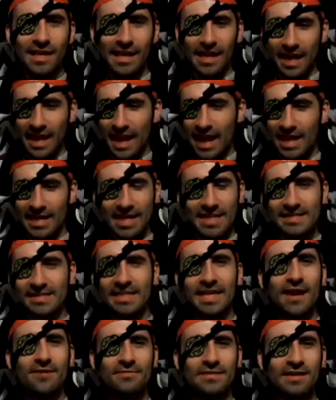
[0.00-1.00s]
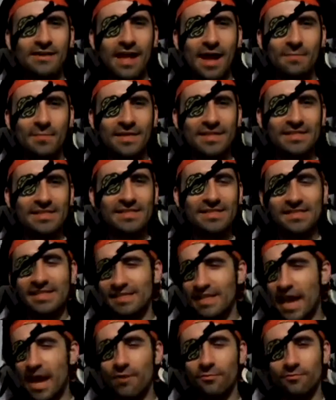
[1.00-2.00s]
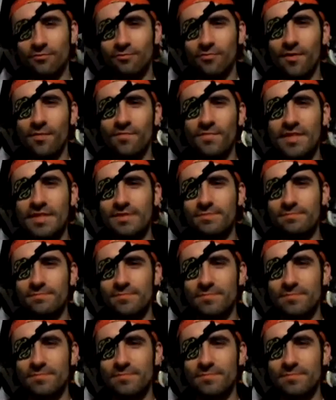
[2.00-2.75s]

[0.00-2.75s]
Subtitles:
And as the countdown happens, out from this,